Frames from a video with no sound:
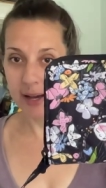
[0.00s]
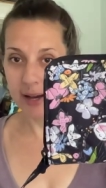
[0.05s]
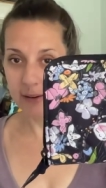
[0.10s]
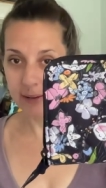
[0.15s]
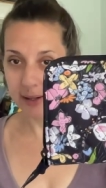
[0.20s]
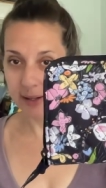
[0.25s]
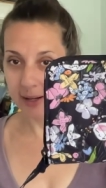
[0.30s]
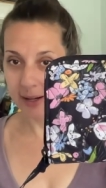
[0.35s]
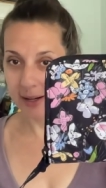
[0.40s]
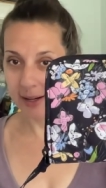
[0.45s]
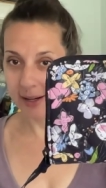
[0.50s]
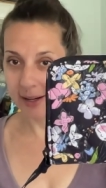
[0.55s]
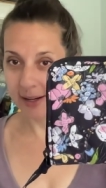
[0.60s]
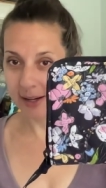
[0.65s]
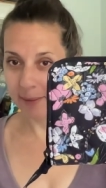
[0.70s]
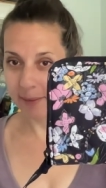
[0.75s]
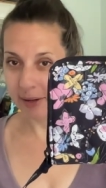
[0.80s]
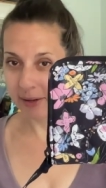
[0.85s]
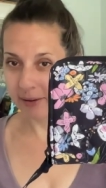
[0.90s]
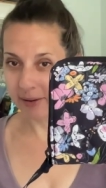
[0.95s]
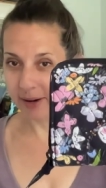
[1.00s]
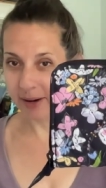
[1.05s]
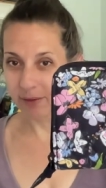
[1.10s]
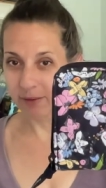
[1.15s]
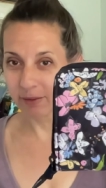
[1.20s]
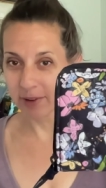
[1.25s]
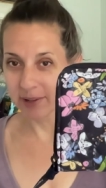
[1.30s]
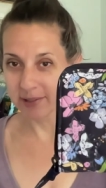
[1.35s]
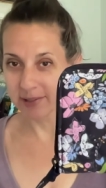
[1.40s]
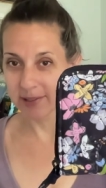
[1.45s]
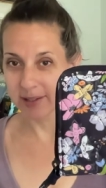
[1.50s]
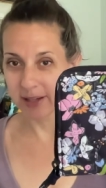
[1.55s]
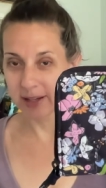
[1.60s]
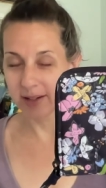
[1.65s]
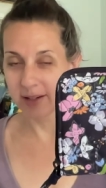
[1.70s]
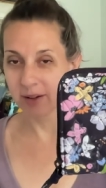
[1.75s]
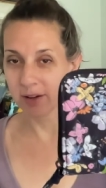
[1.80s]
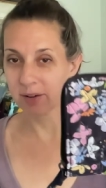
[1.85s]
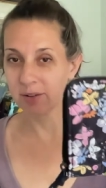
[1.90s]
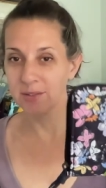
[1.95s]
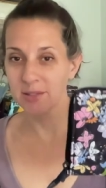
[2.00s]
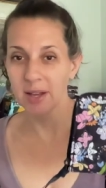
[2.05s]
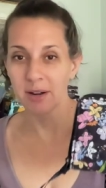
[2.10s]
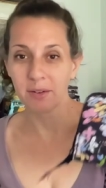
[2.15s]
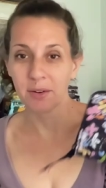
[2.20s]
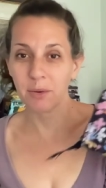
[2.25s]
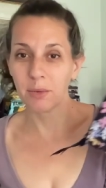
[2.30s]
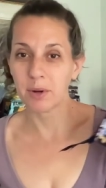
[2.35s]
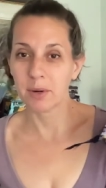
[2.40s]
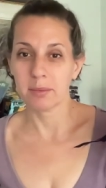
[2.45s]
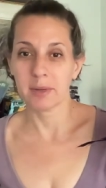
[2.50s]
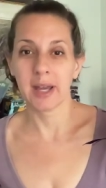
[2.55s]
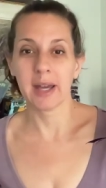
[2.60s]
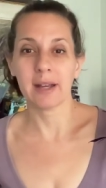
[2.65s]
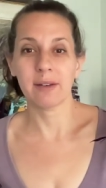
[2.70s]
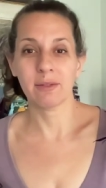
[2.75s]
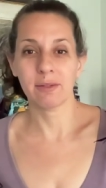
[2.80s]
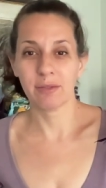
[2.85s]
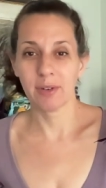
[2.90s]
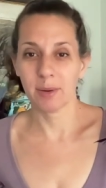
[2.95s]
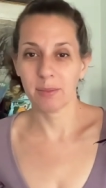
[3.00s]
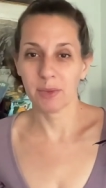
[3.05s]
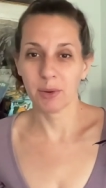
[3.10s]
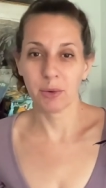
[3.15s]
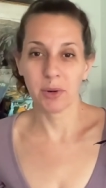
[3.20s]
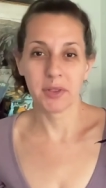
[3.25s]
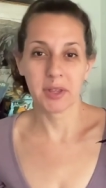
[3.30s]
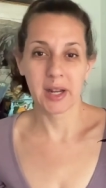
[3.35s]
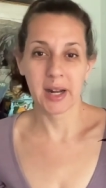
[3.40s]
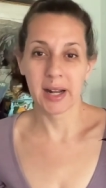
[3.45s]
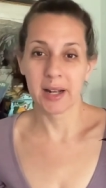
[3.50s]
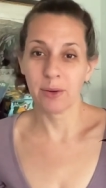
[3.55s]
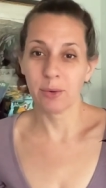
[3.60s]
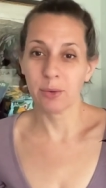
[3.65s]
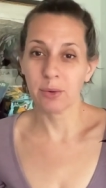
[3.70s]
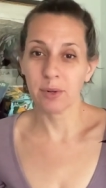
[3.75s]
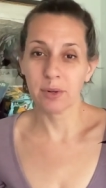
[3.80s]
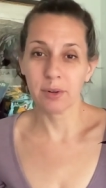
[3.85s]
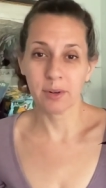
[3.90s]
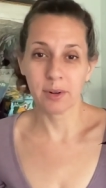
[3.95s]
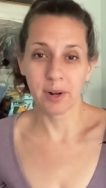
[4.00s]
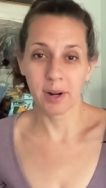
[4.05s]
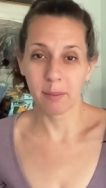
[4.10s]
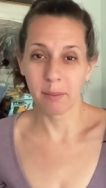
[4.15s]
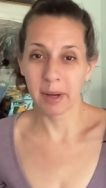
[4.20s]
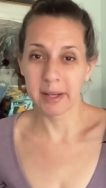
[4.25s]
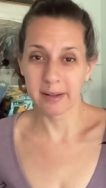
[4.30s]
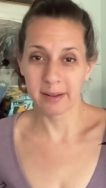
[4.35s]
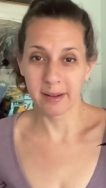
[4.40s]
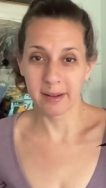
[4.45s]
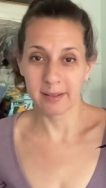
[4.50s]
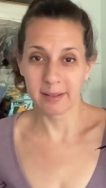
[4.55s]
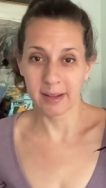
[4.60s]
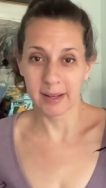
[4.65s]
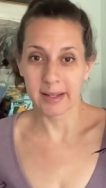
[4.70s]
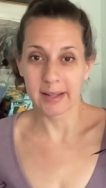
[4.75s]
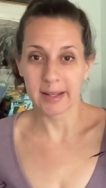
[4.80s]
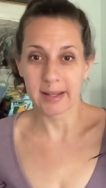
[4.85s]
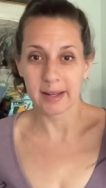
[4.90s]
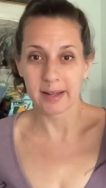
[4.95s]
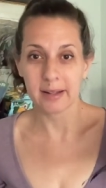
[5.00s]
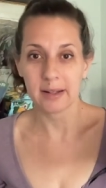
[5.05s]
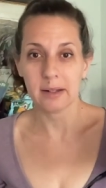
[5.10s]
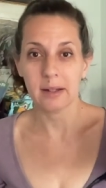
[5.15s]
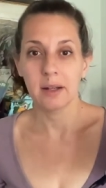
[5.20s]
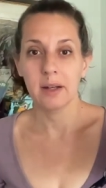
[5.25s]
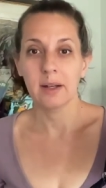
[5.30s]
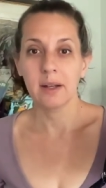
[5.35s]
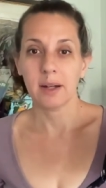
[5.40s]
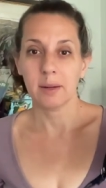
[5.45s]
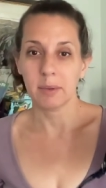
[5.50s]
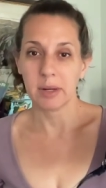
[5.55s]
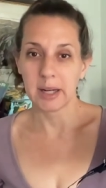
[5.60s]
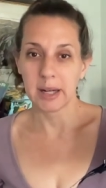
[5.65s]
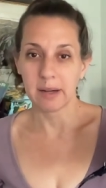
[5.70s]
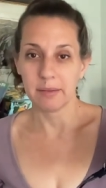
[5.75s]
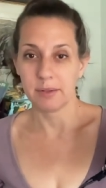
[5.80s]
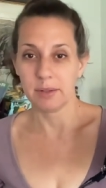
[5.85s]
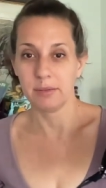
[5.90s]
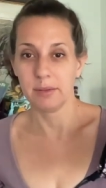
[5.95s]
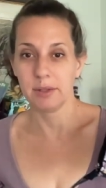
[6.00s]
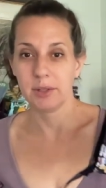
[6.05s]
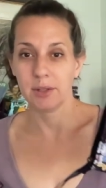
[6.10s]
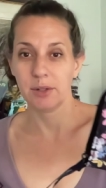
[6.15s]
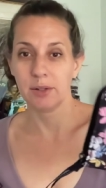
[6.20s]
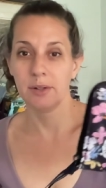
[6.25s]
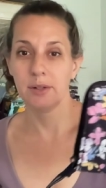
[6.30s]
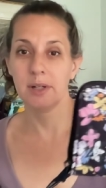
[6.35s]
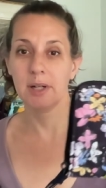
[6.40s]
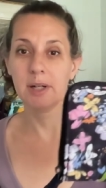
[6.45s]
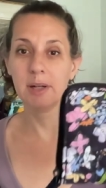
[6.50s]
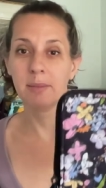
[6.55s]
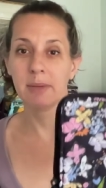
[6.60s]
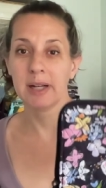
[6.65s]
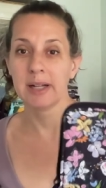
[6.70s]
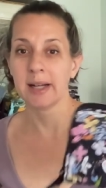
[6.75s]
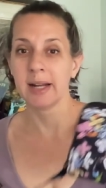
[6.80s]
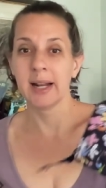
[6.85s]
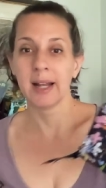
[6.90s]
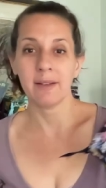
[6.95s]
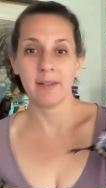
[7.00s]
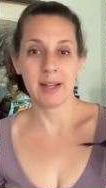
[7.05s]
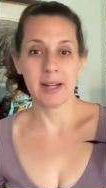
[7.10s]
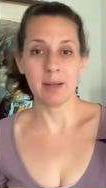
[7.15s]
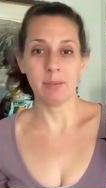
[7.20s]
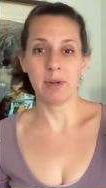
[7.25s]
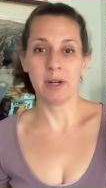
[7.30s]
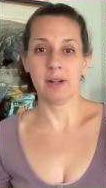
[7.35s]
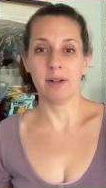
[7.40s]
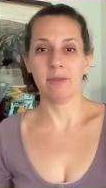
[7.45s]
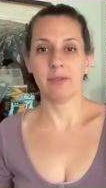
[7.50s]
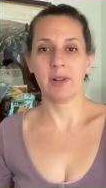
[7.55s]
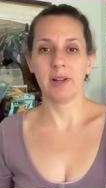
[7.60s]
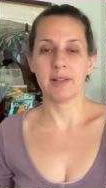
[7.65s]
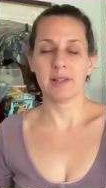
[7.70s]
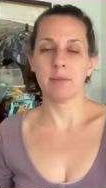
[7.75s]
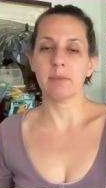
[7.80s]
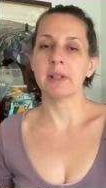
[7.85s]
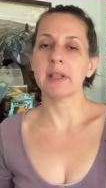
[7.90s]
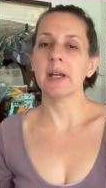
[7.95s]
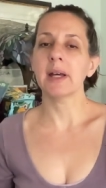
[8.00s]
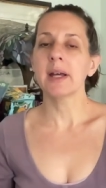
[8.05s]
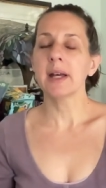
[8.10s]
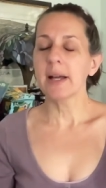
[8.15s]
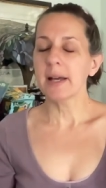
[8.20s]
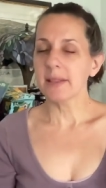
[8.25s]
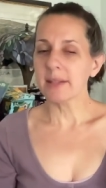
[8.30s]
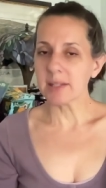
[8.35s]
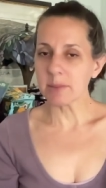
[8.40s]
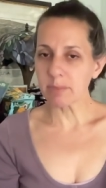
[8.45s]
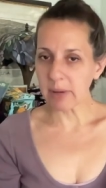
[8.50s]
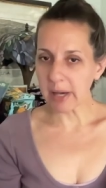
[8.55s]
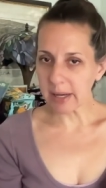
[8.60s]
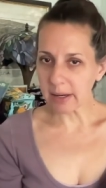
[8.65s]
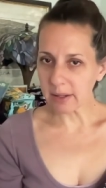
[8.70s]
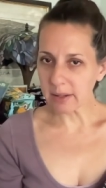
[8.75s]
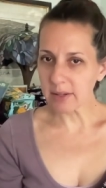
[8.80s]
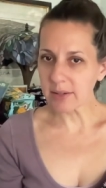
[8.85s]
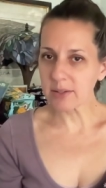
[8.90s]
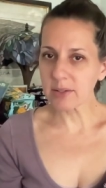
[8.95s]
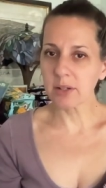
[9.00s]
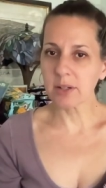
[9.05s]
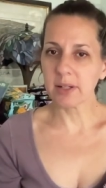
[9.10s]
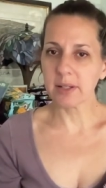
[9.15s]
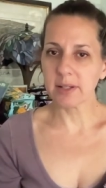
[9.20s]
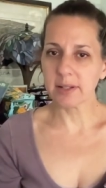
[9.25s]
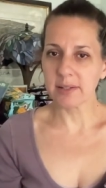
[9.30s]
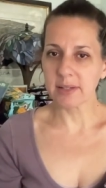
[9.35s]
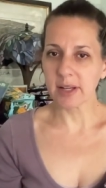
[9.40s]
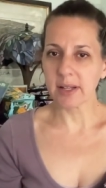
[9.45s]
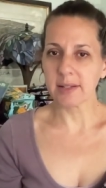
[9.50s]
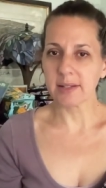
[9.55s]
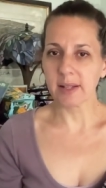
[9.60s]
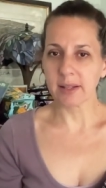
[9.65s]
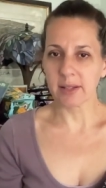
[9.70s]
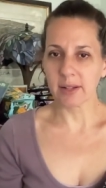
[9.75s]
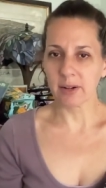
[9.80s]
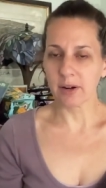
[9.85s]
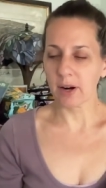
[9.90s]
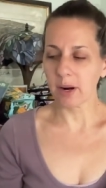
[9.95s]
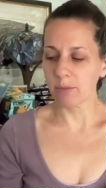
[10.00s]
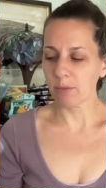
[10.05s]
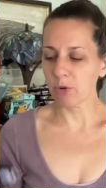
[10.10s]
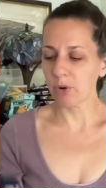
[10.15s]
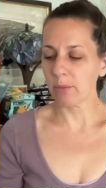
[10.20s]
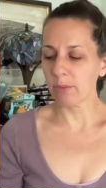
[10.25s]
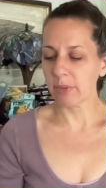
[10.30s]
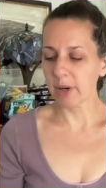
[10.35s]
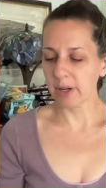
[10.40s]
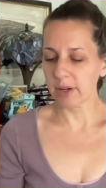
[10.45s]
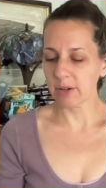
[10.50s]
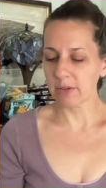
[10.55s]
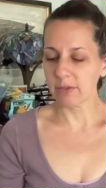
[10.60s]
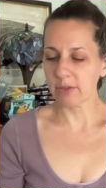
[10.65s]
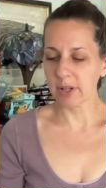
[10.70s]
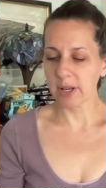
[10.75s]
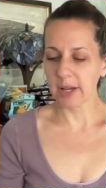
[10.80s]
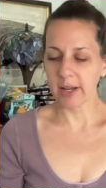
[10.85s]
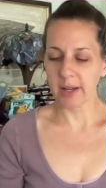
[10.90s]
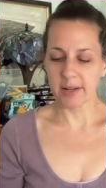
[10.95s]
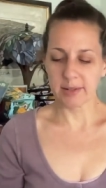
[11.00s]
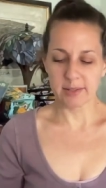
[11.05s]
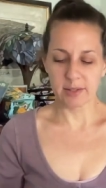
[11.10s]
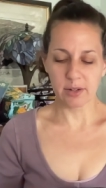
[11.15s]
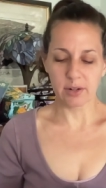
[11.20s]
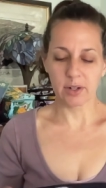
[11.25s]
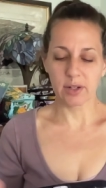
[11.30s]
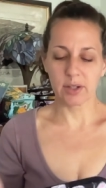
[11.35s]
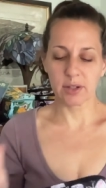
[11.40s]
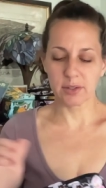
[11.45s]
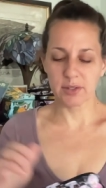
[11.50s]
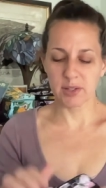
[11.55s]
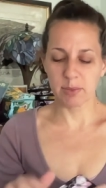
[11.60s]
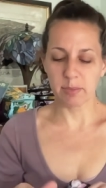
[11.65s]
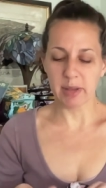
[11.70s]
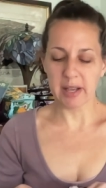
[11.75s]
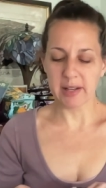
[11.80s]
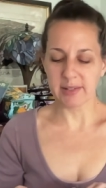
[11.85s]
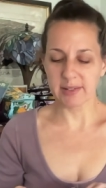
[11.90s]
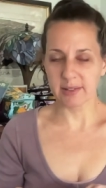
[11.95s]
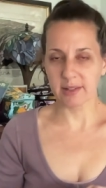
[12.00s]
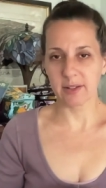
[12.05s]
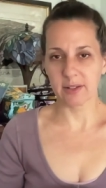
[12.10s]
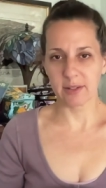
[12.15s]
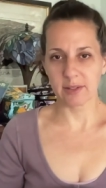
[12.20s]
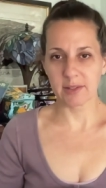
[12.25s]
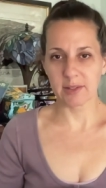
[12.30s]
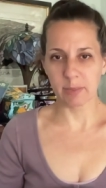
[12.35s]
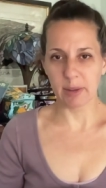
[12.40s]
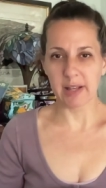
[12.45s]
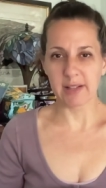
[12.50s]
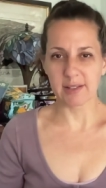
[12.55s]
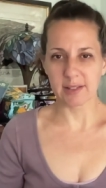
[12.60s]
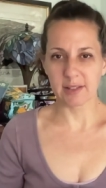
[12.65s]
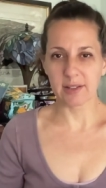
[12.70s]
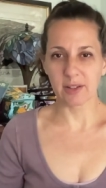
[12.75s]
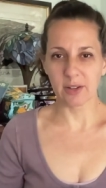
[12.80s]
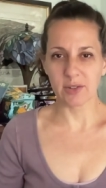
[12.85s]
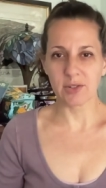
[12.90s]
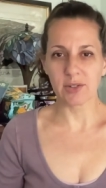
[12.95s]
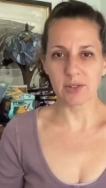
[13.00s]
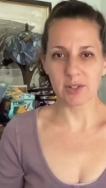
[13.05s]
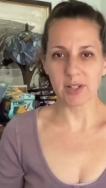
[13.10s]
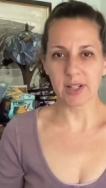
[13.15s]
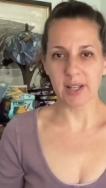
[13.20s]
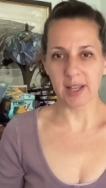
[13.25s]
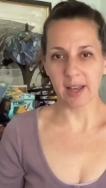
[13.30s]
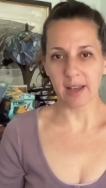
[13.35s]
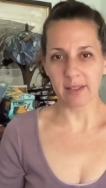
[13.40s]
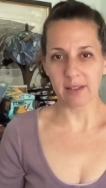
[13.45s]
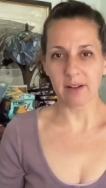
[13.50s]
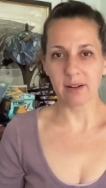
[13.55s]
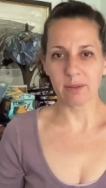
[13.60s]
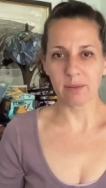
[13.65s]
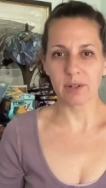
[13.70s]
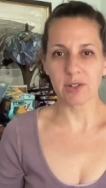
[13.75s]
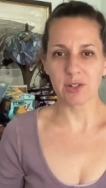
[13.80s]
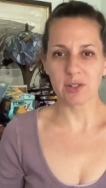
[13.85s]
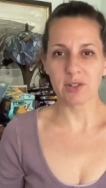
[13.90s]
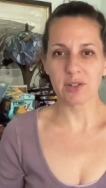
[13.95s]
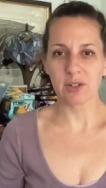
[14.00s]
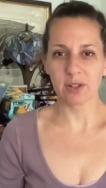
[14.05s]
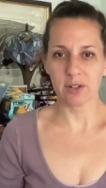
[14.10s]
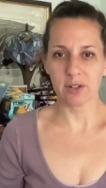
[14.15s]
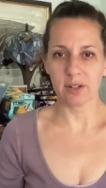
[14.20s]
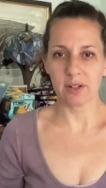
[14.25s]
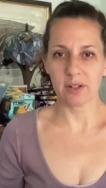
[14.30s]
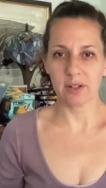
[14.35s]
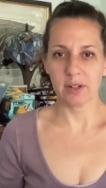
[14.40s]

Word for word: How can I, I better not risk it, you know, because I don't know what I'm getting from the one that I ordered and I might not like it. I might have to return it, might not have any butterflies. I mean, the, this pattern is good in the sense that there are more butterflies. They're spaced, spaced closer together, which is good.